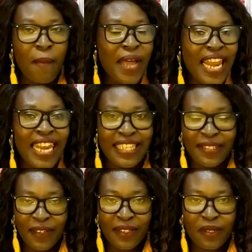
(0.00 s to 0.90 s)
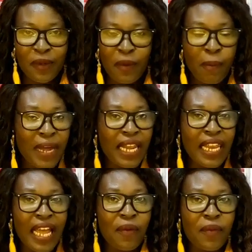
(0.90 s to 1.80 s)
by Lesotho,
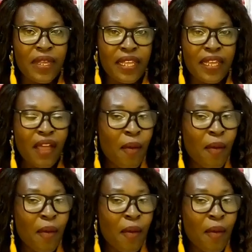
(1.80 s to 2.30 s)
Malawi,